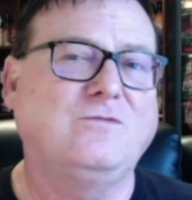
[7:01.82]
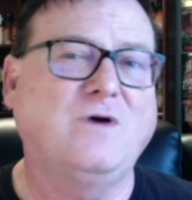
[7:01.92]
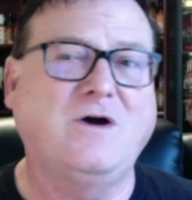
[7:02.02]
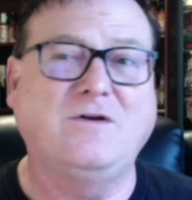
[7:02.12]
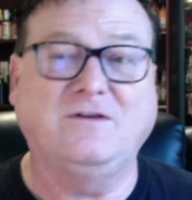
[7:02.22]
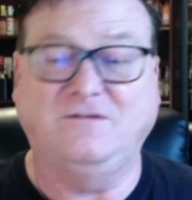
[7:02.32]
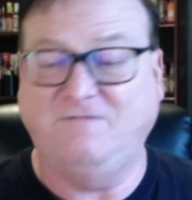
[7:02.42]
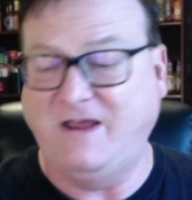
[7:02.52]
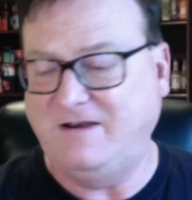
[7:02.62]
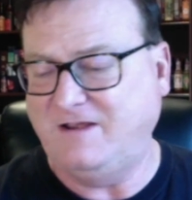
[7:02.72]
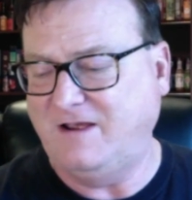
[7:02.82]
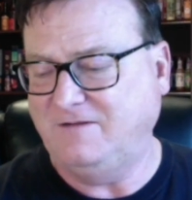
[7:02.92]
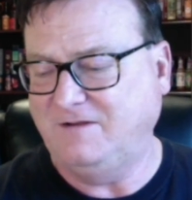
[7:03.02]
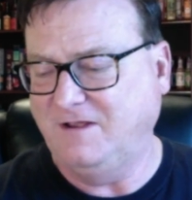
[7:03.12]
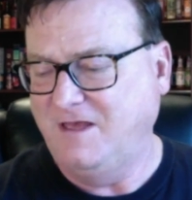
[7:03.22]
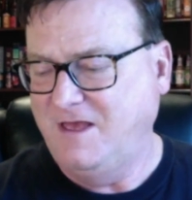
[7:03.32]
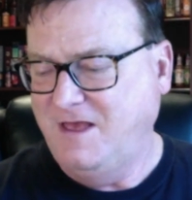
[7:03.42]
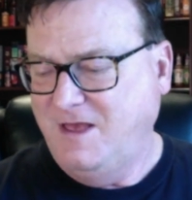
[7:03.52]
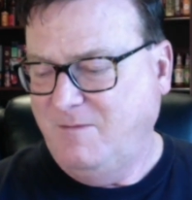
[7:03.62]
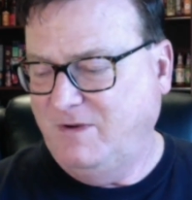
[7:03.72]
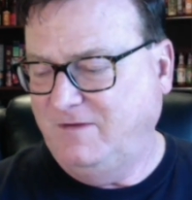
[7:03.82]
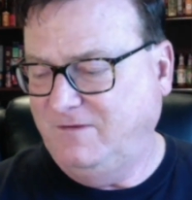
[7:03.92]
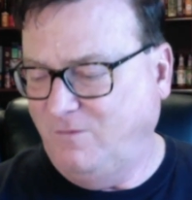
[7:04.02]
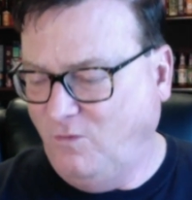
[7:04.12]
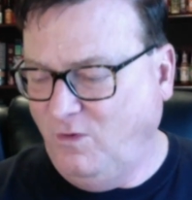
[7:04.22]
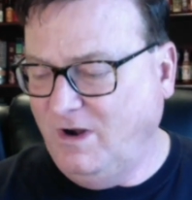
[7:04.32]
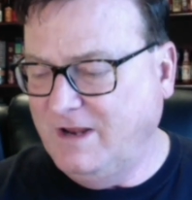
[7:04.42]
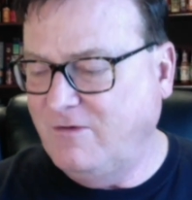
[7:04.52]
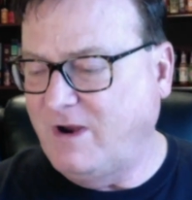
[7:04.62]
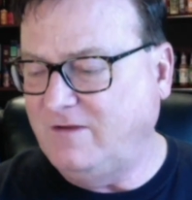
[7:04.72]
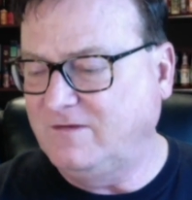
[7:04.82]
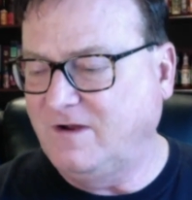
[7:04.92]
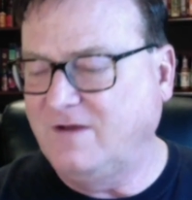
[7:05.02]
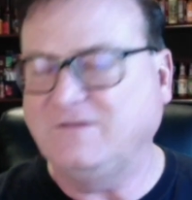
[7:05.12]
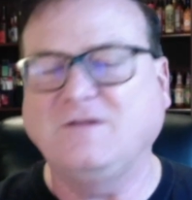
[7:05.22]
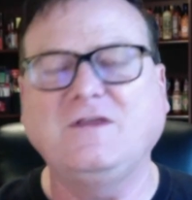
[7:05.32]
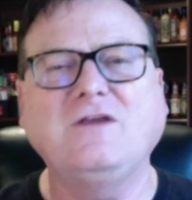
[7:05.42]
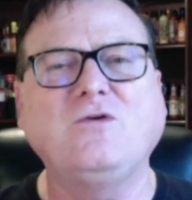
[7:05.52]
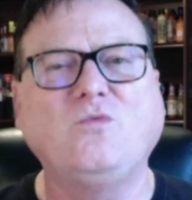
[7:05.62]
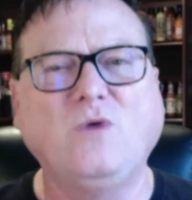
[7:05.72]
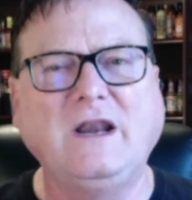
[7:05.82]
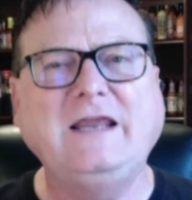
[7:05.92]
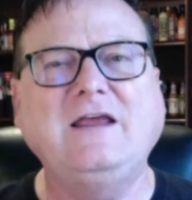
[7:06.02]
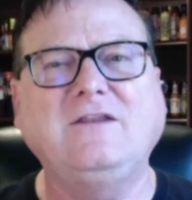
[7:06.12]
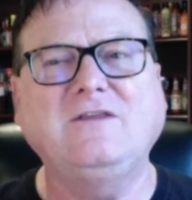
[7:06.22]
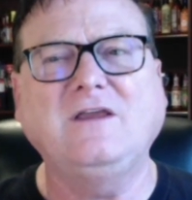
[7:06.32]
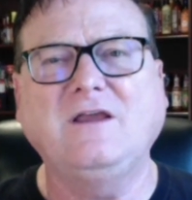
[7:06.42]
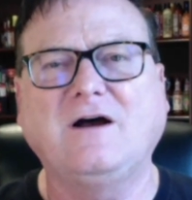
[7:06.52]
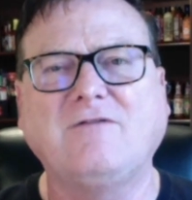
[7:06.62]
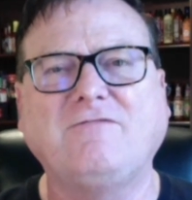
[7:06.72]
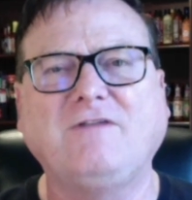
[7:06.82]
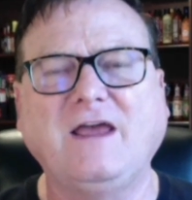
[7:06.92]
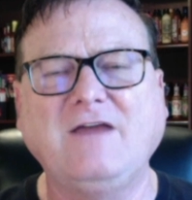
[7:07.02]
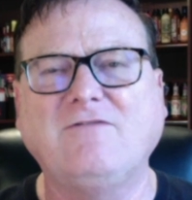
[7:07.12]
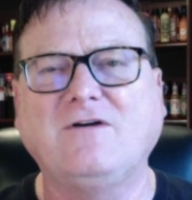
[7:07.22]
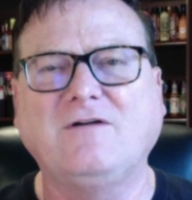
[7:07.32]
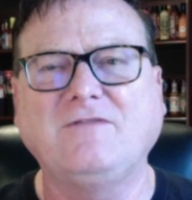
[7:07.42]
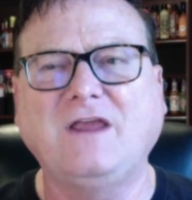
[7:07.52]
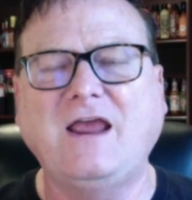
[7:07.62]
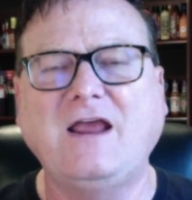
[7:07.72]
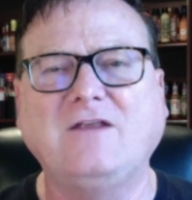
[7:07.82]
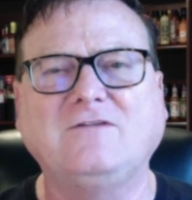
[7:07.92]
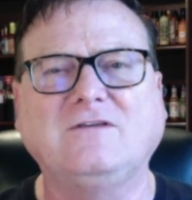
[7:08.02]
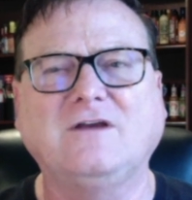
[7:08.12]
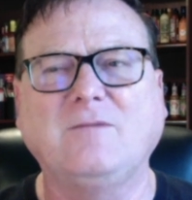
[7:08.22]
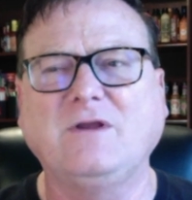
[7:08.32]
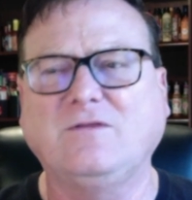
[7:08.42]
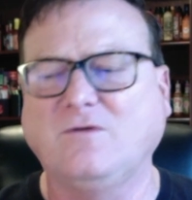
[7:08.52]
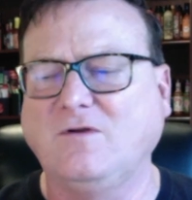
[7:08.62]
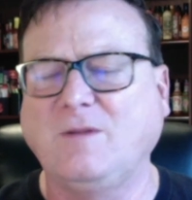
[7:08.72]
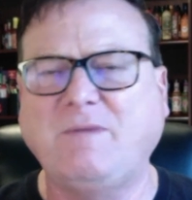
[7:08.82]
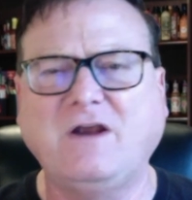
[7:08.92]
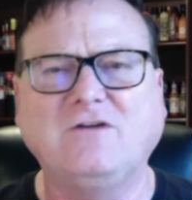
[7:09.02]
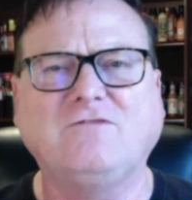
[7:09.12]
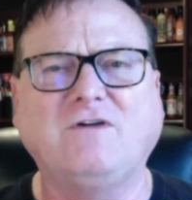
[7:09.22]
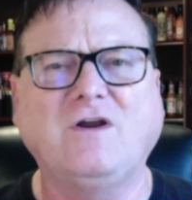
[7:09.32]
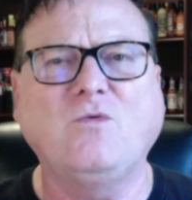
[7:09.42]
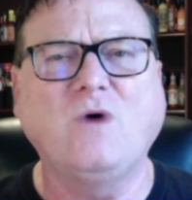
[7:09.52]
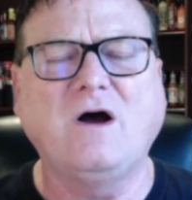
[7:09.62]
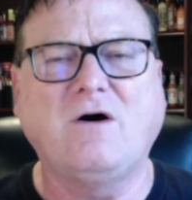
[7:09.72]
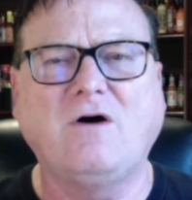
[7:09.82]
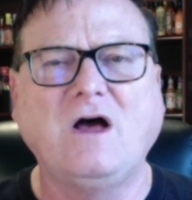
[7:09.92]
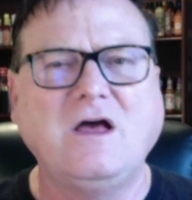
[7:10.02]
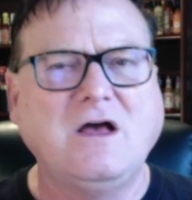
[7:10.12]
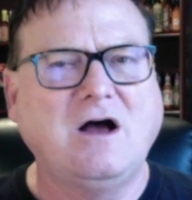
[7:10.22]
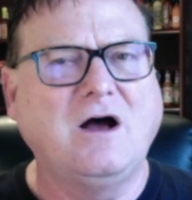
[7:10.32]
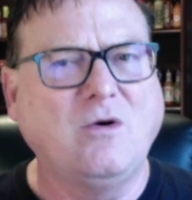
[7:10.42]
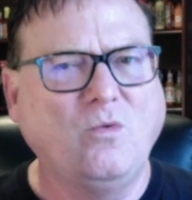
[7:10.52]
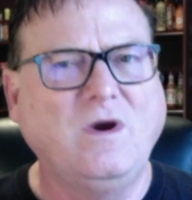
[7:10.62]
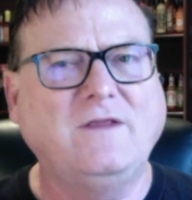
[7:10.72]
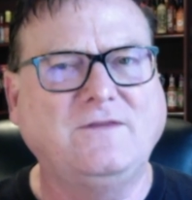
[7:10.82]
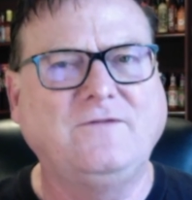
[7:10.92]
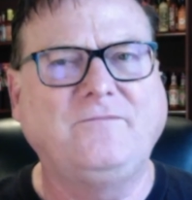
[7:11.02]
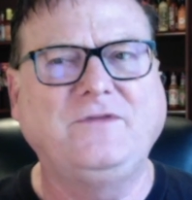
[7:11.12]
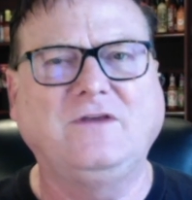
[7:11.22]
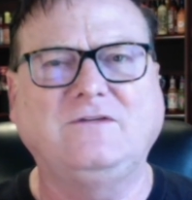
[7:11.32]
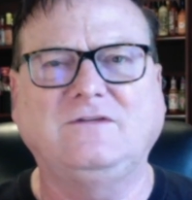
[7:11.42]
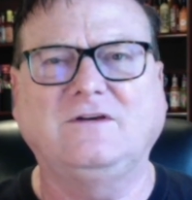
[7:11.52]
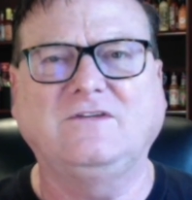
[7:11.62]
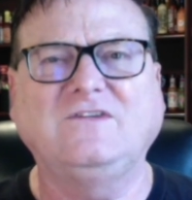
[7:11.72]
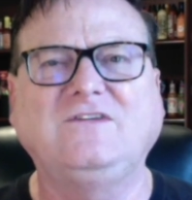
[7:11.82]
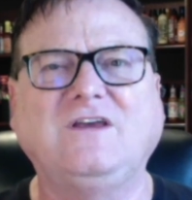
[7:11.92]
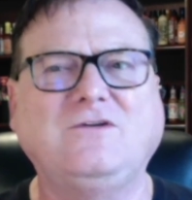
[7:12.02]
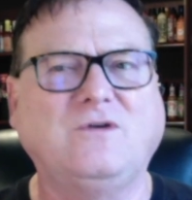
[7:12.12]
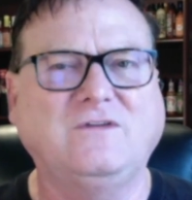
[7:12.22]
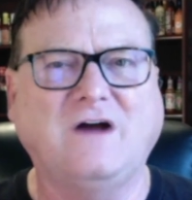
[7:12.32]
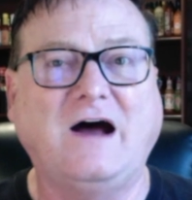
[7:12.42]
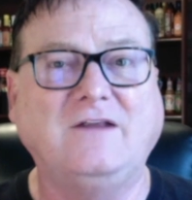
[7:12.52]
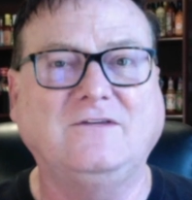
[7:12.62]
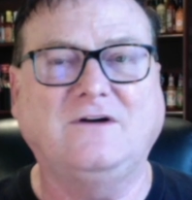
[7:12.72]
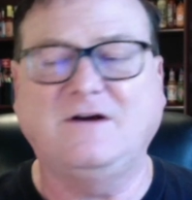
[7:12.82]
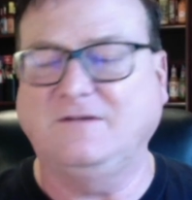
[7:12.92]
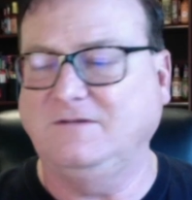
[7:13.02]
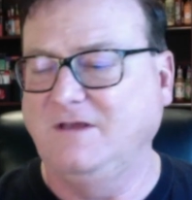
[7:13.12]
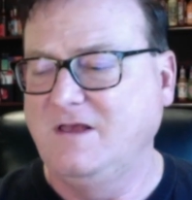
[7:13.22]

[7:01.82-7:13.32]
well, and it's fantastic. But it's a really great sauce. I think you really get the flavor of the ants coming through, and it pairs very well with this citrus hot sauce